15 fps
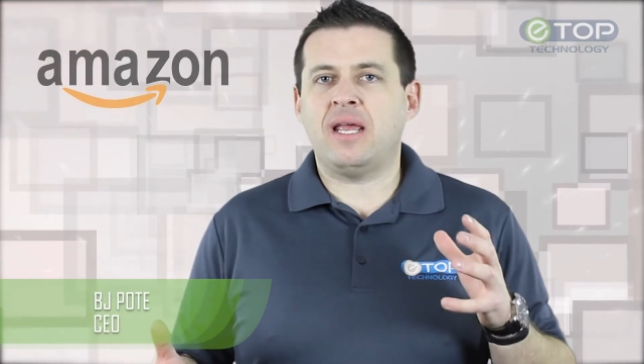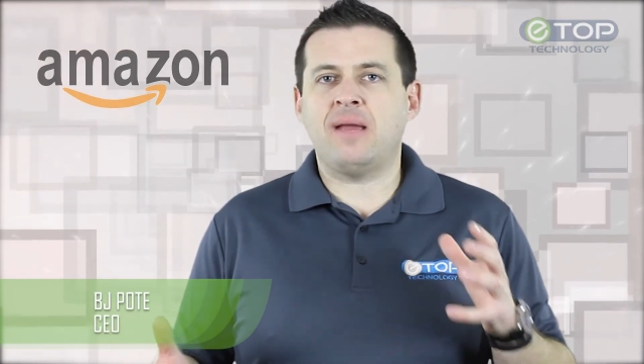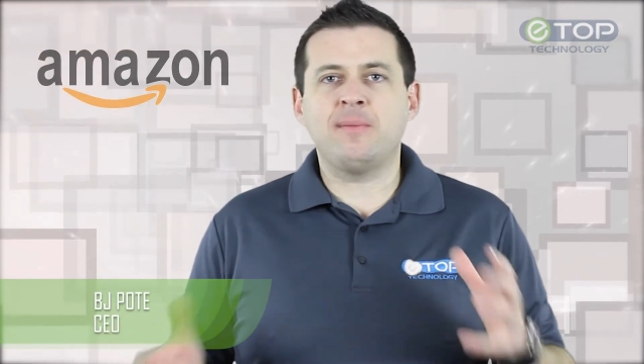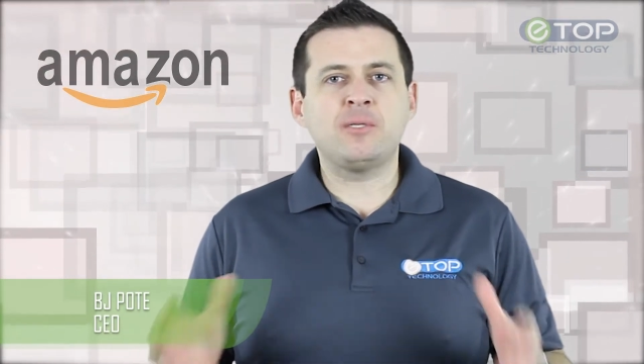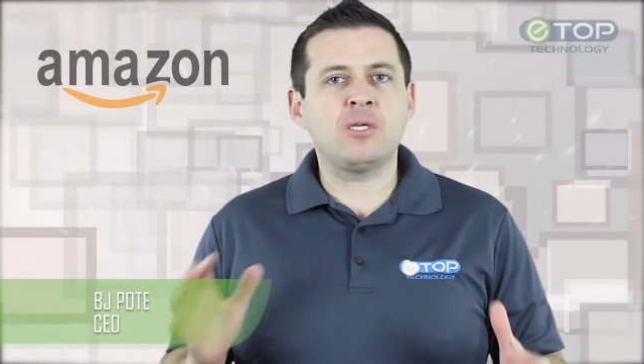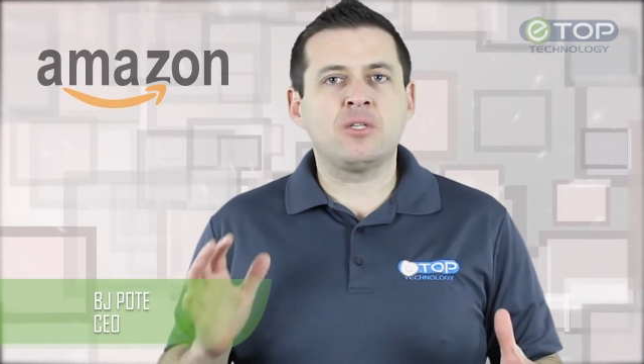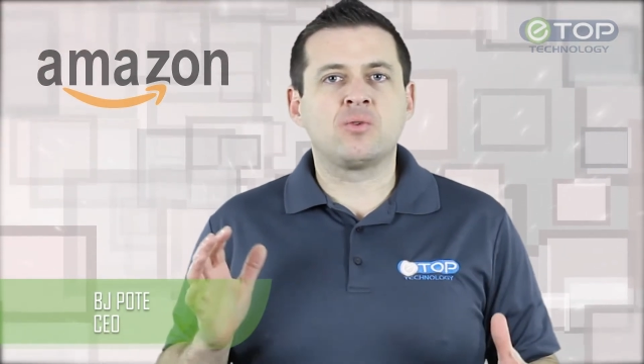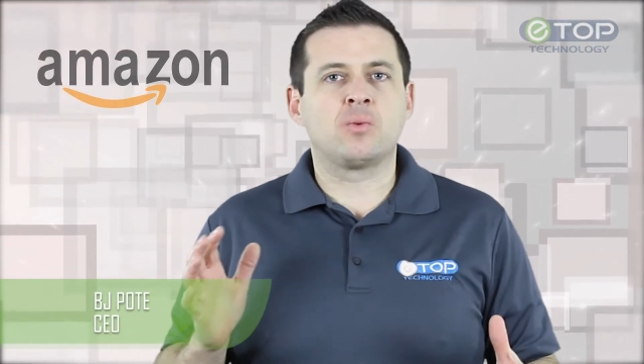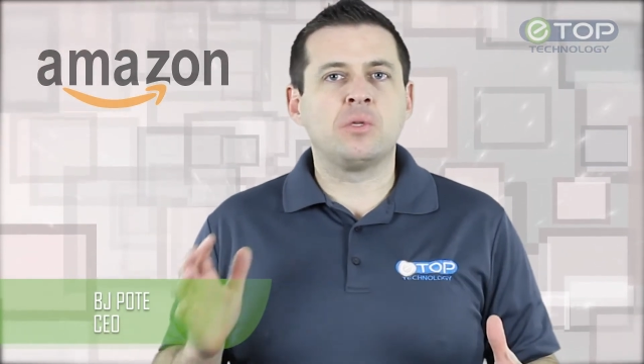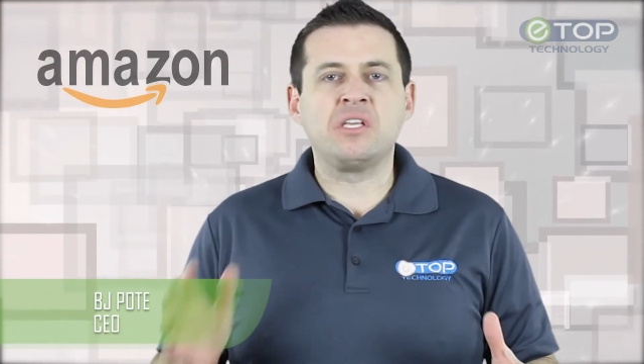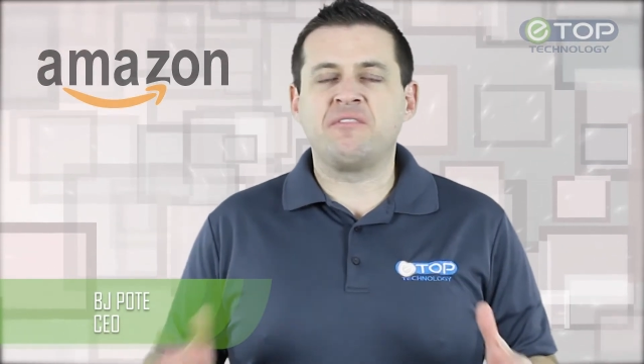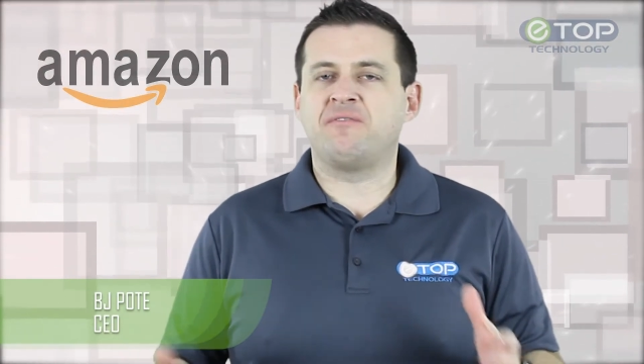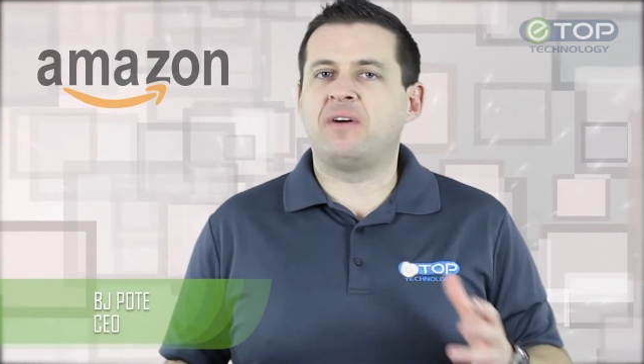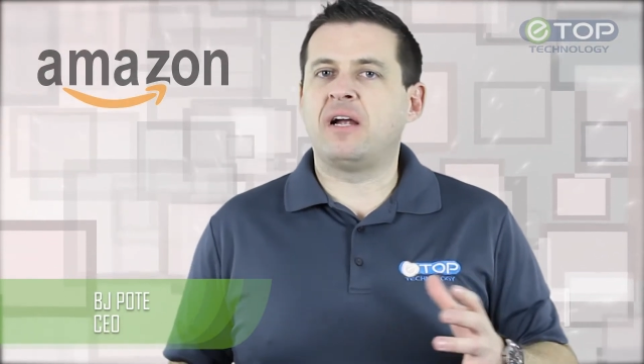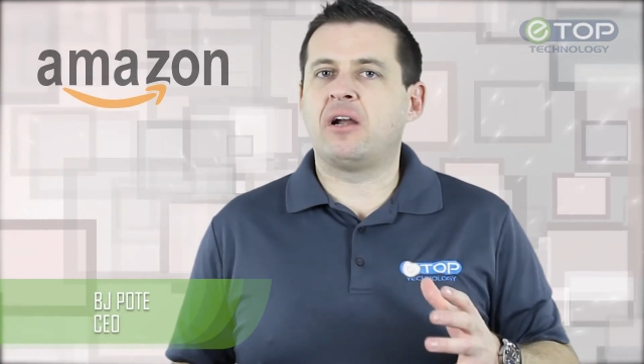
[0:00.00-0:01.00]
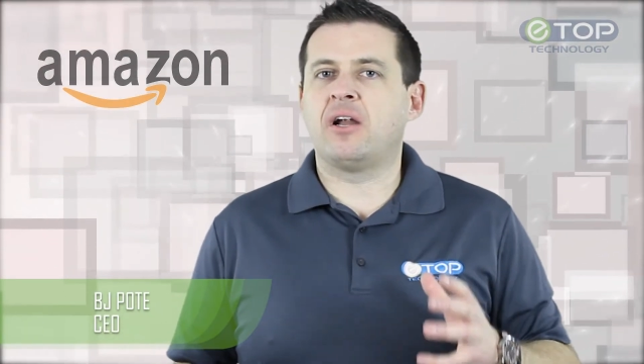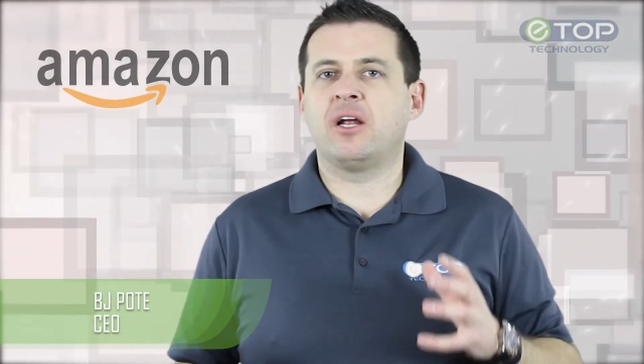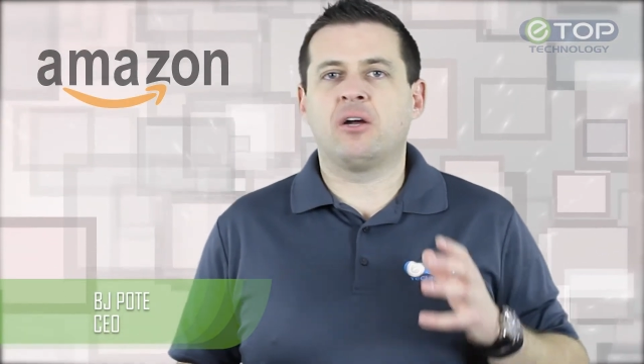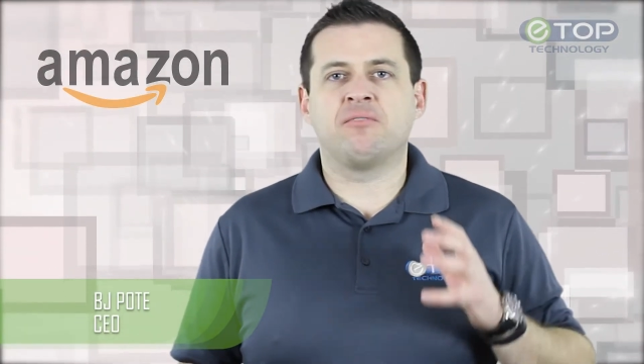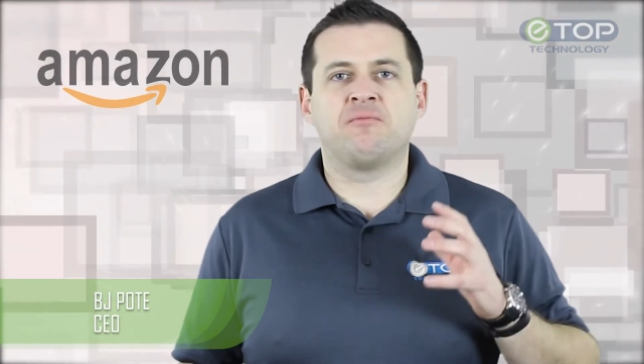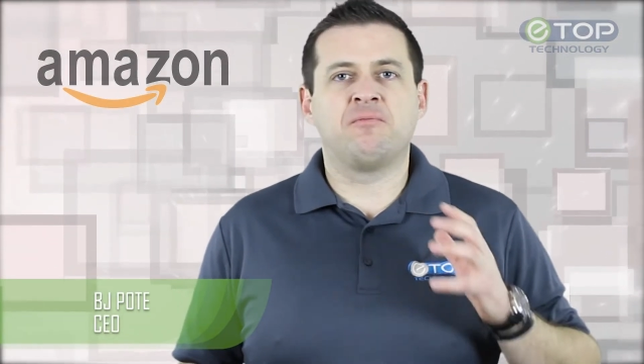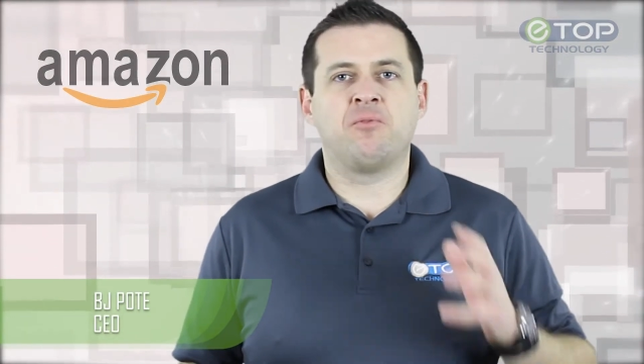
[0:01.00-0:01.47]
Amazon's really firing
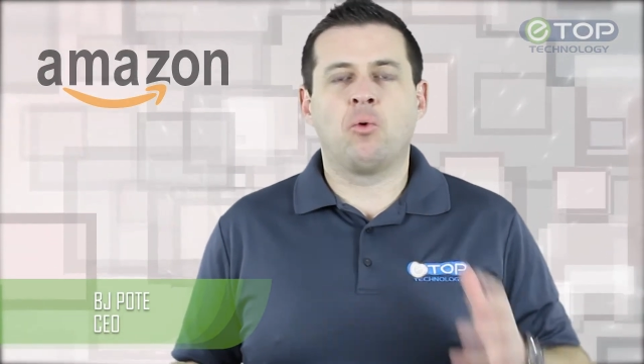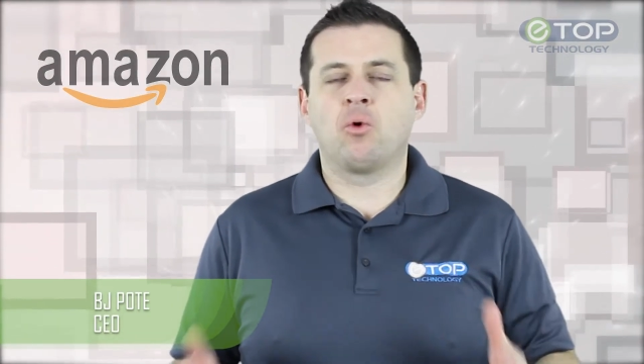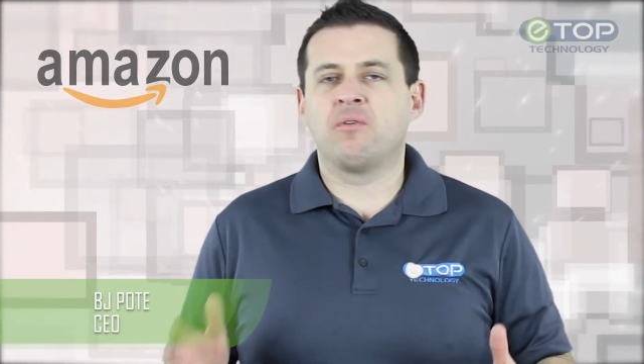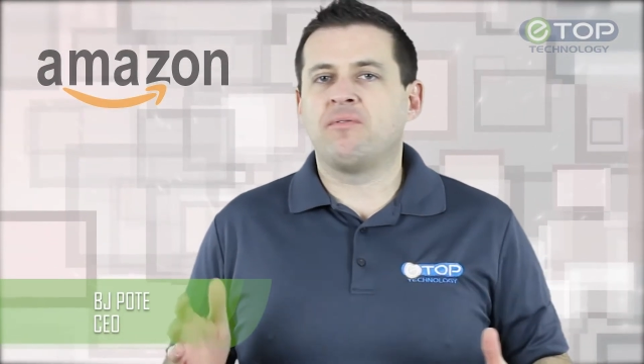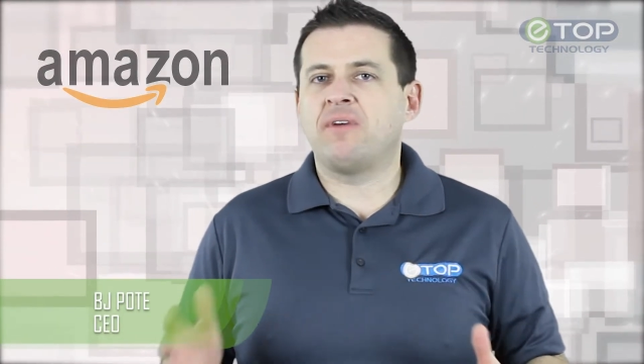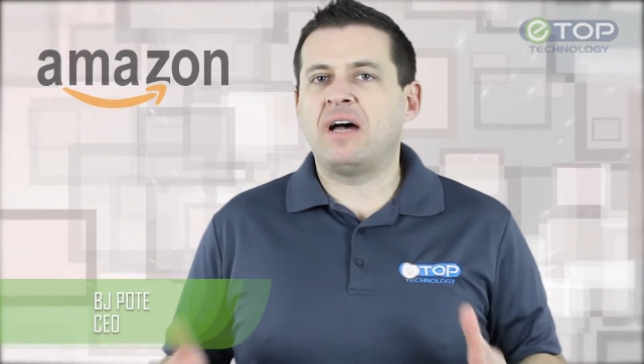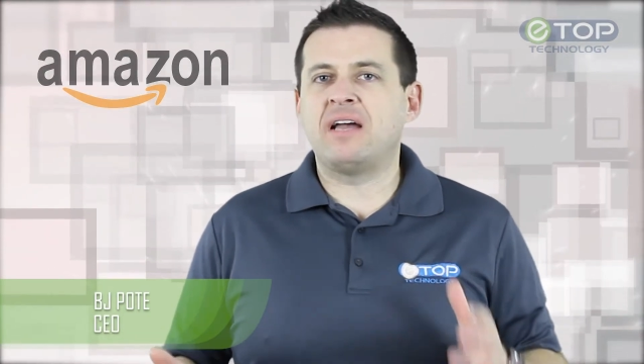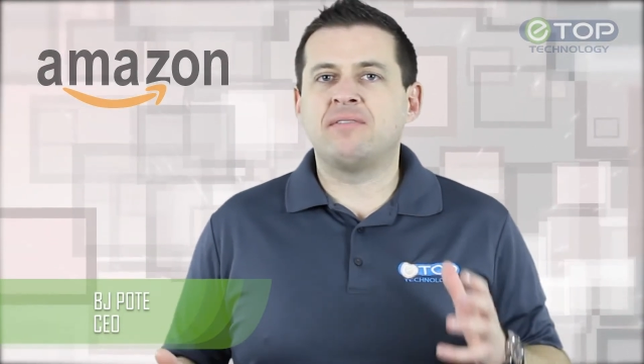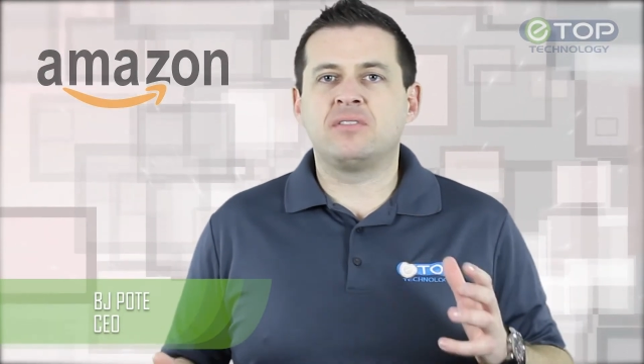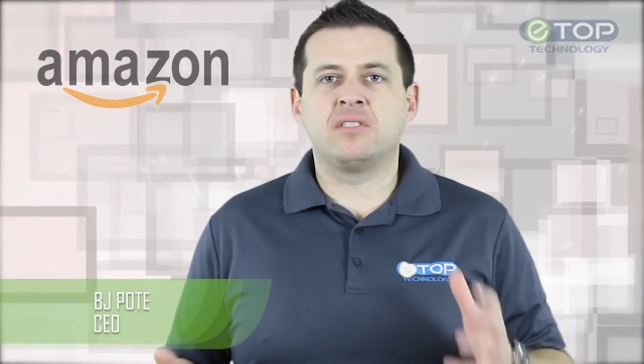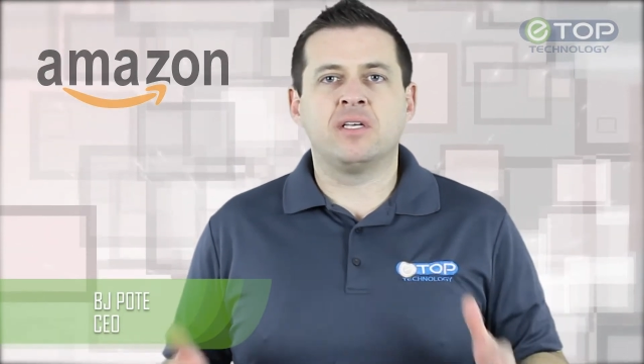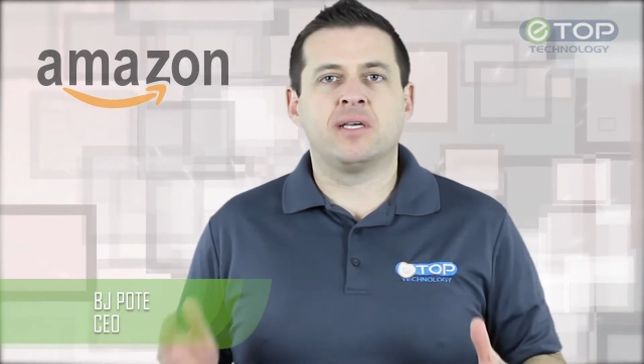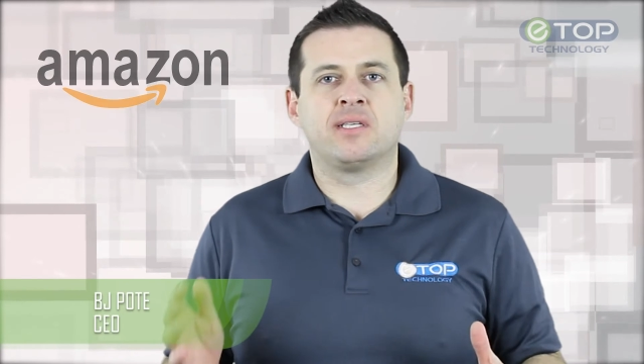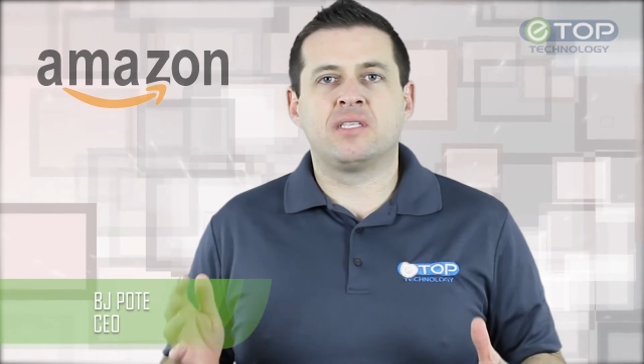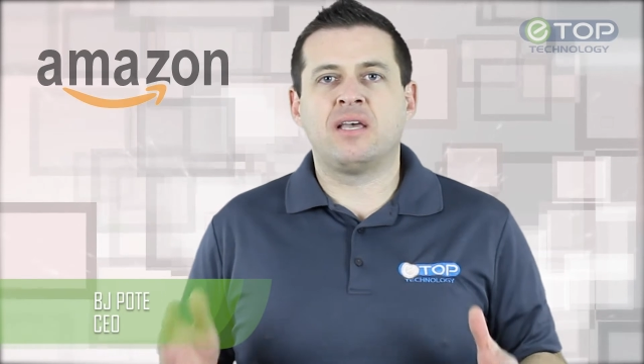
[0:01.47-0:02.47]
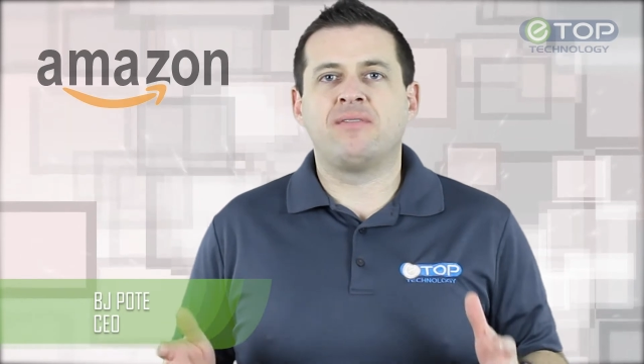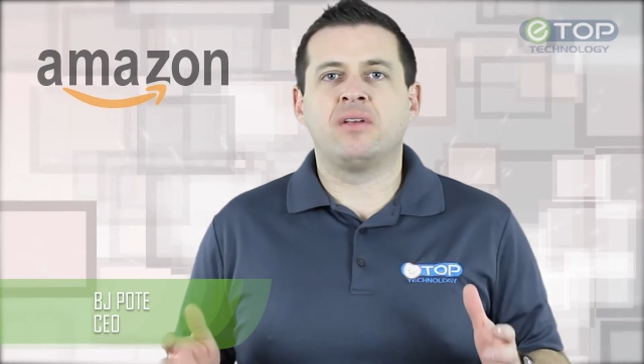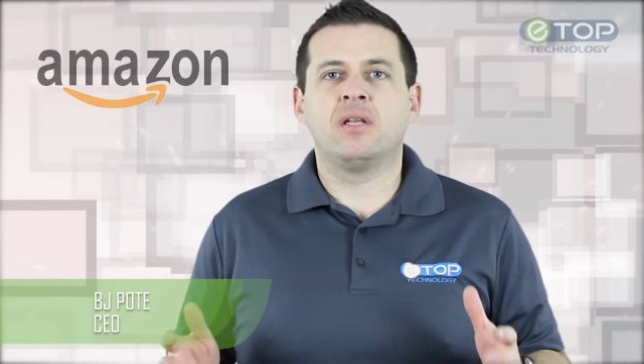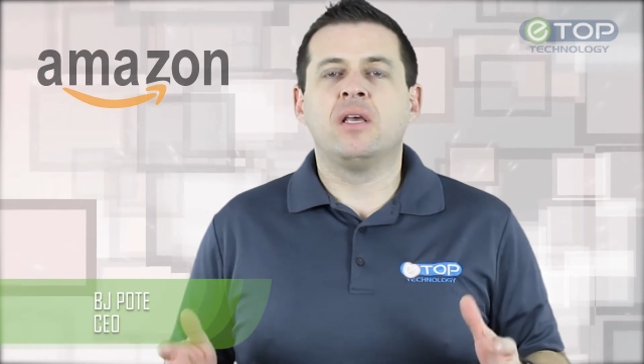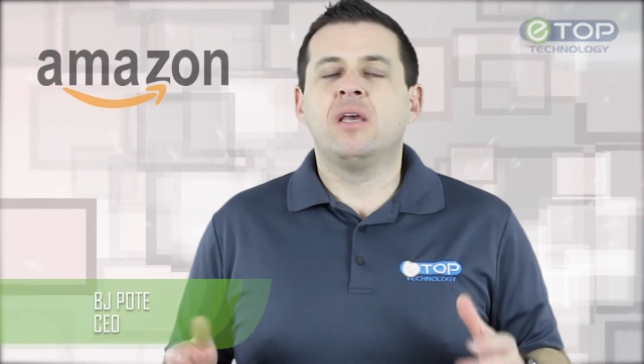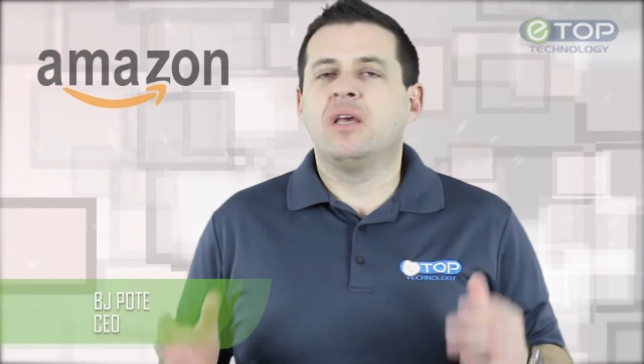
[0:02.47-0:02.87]
on 4, 5, 6, 7,